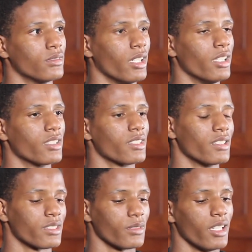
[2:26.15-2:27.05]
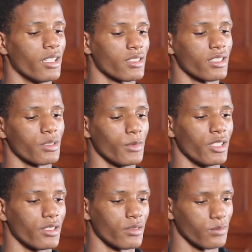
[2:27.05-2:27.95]
And since
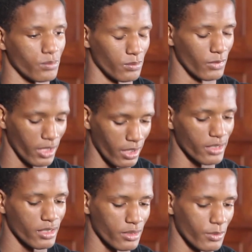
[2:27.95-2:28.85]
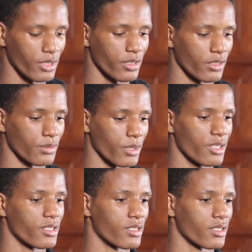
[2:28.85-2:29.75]
me, Sean, and
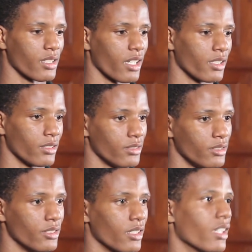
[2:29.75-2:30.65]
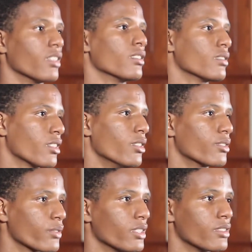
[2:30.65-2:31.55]
Moses is
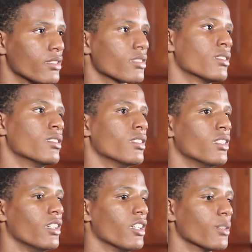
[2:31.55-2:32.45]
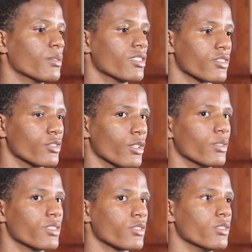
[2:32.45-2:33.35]
close friends, it helped us grow
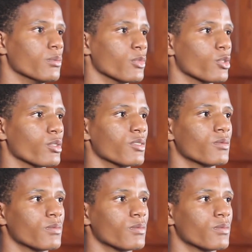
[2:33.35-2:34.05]
into him more,